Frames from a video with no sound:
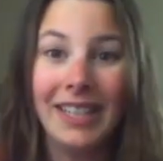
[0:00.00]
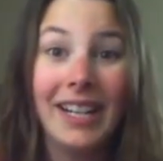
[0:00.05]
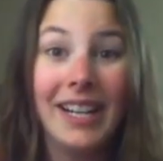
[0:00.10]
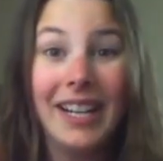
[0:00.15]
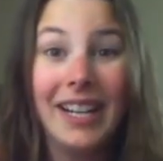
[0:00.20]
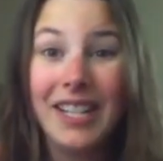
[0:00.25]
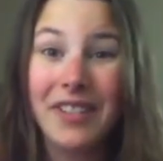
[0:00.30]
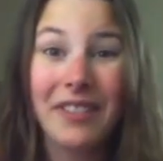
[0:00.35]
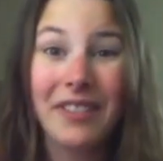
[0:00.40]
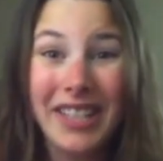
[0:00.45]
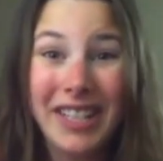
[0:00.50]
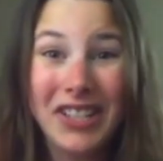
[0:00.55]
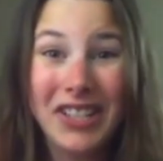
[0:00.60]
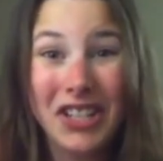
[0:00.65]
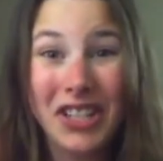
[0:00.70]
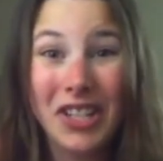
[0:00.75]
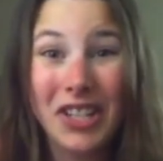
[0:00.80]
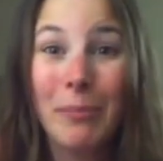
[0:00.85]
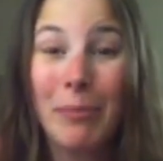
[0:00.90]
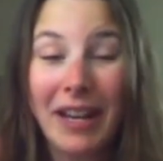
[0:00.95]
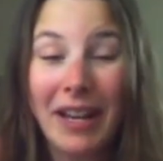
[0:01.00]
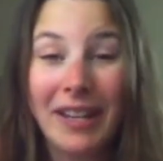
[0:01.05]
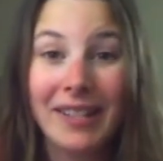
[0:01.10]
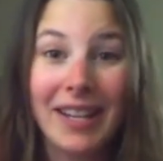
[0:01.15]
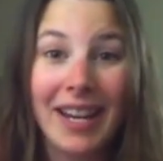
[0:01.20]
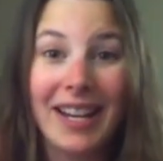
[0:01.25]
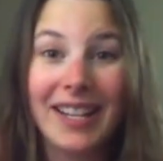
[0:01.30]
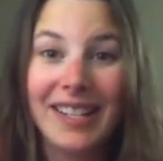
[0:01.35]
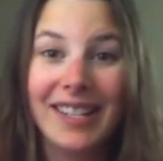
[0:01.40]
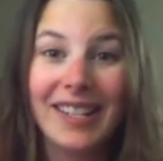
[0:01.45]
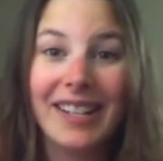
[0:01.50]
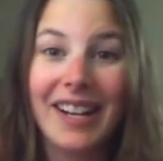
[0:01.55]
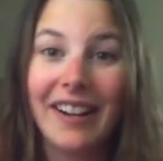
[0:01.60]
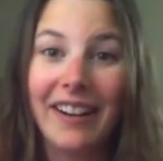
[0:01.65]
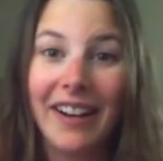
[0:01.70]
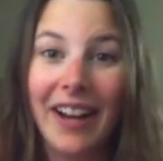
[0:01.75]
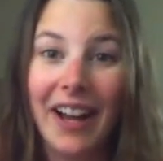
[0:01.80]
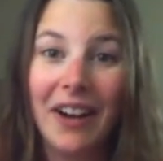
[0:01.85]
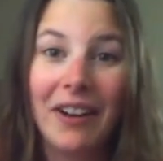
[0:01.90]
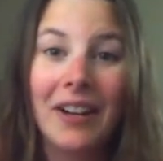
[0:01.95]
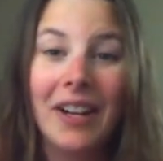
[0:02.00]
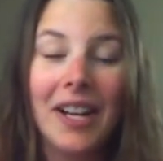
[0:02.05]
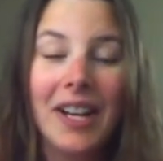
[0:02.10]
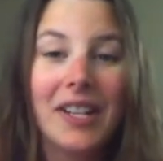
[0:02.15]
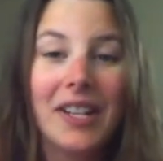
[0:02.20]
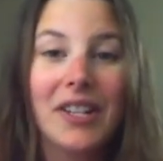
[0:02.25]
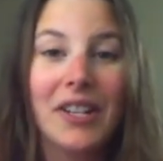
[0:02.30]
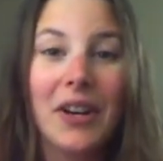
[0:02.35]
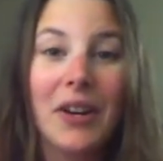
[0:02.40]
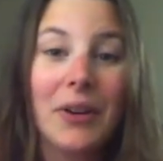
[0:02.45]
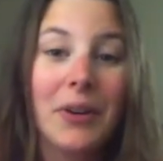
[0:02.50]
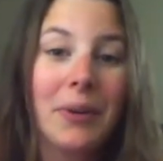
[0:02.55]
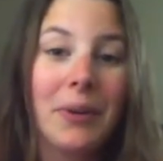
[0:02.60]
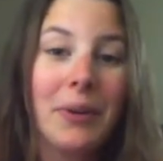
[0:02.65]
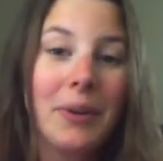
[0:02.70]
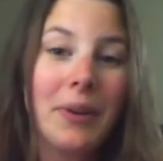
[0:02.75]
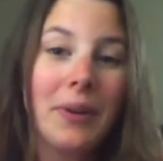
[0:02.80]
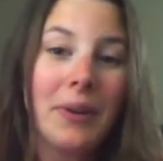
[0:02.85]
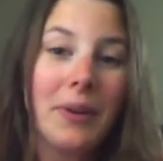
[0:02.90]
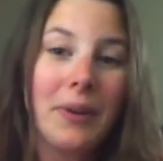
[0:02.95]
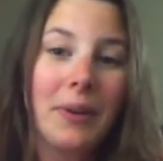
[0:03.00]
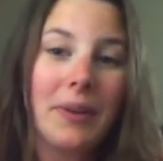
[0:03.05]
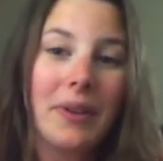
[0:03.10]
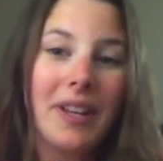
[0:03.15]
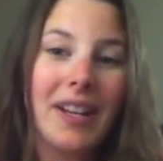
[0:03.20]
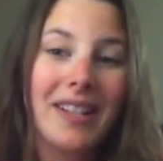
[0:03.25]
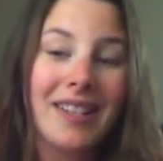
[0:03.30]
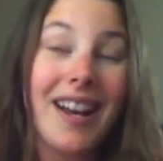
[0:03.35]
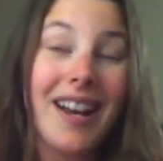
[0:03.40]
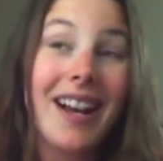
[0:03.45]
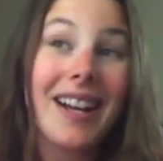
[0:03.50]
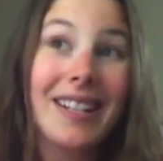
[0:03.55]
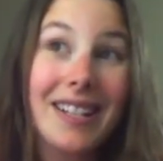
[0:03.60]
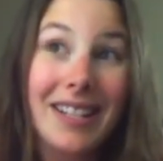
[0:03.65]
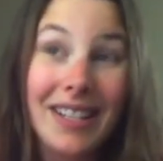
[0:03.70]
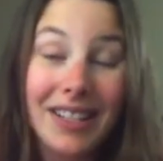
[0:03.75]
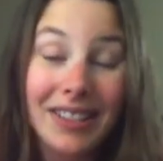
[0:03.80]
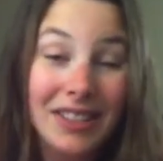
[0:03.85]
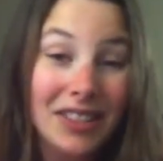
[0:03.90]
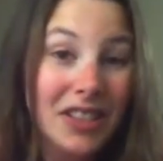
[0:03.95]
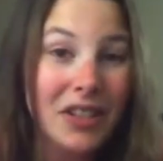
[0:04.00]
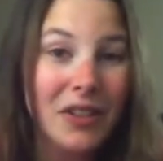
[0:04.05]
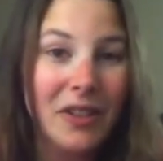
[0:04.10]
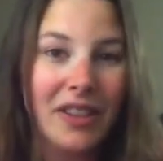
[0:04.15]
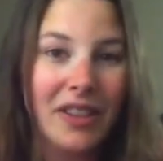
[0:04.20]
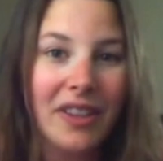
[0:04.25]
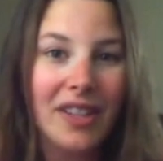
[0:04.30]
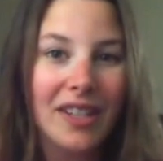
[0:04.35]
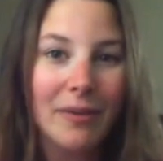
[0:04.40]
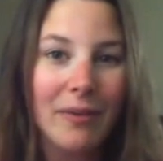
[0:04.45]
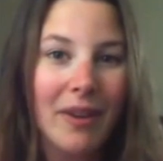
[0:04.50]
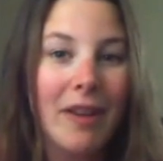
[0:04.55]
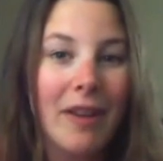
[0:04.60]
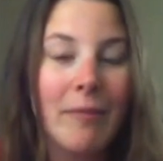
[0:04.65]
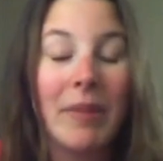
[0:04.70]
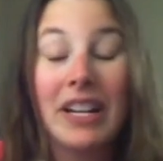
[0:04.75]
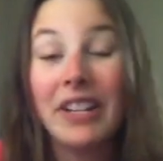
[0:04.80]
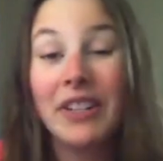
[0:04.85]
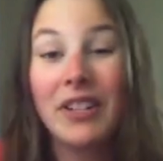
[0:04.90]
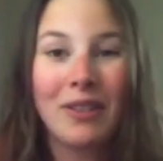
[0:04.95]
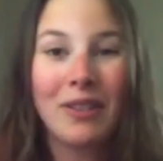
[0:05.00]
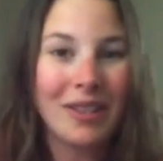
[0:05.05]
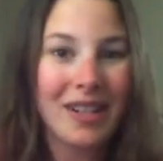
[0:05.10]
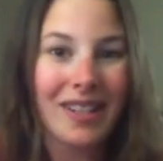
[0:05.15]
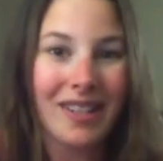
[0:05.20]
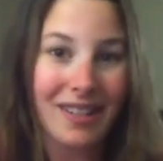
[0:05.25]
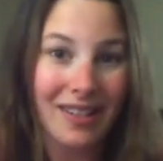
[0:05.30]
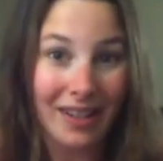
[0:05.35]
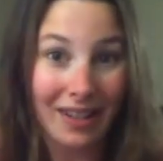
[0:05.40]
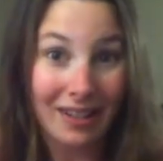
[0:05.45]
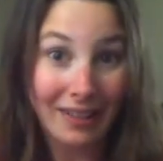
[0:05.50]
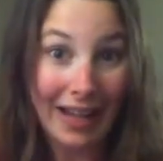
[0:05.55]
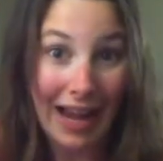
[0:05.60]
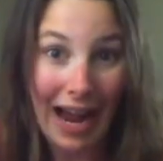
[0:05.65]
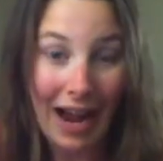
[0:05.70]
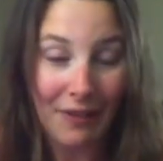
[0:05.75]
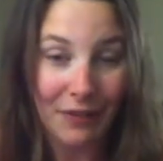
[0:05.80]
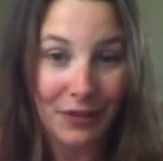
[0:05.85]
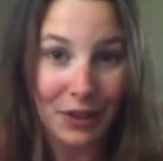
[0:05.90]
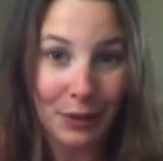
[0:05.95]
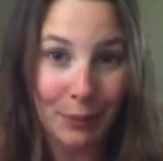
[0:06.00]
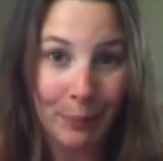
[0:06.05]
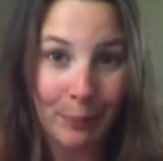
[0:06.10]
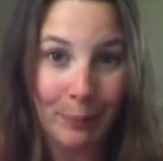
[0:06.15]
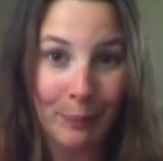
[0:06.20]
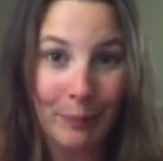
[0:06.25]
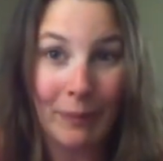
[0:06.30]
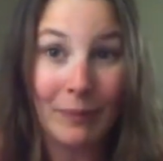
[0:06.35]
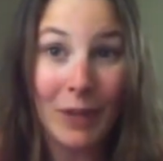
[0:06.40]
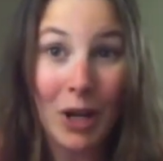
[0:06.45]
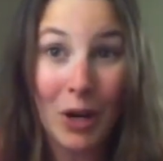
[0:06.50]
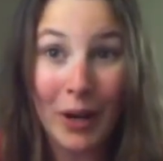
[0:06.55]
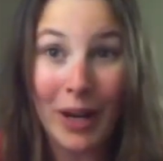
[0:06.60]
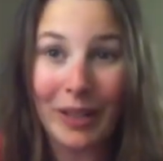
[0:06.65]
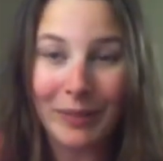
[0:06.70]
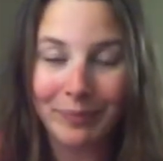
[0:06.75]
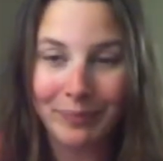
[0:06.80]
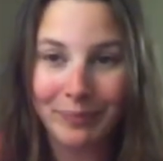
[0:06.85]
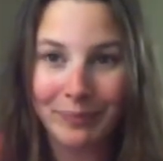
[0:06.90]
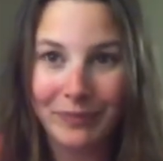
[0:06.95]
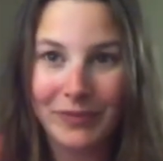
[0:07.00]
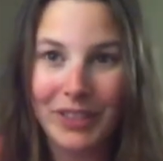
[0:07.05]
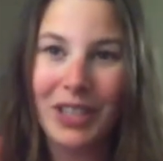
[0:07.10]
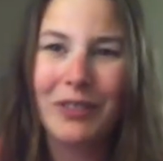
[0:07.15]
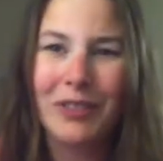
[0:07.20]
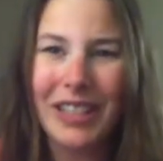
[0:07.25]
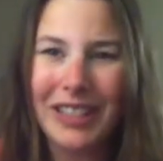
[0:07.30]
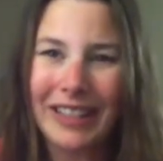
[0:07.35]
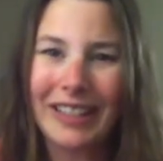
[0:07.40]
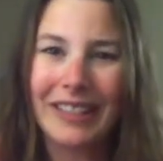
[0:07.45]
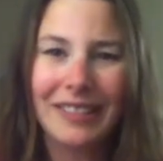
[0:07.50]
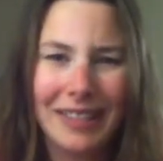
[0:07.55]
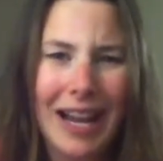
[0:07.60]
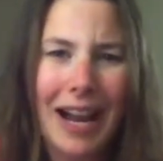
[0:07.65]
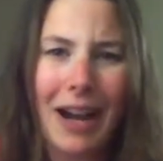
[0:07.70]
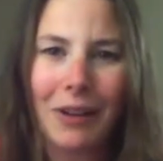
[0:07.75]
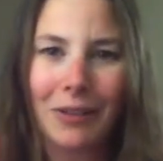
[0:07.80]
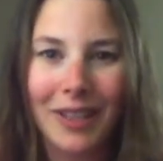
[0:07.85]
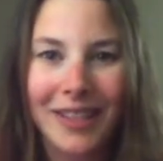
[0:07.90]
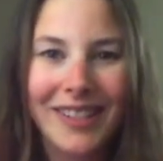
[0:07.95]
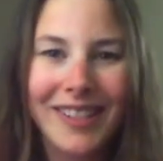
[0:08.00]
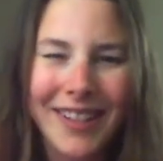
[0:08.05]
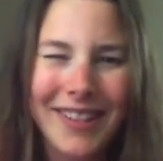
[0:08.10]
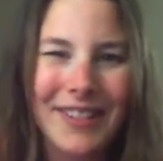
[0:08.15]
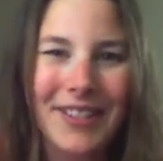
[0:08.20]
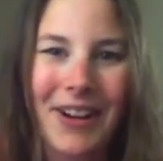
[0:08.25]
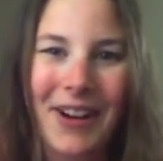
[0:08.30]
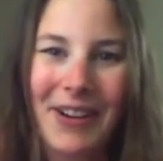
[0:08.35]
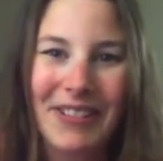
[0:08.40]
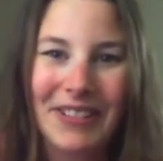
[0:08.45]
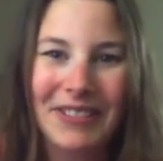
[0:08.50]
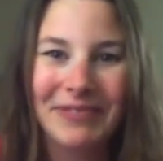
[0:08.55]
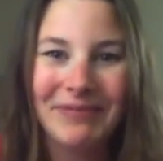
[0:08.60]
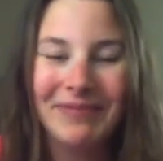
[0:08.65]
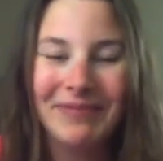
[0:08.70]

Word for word: It's really just the best case scenario. So it's ideal to do it this way, but you don't necessarily have to. Okay, so really, now let's get started.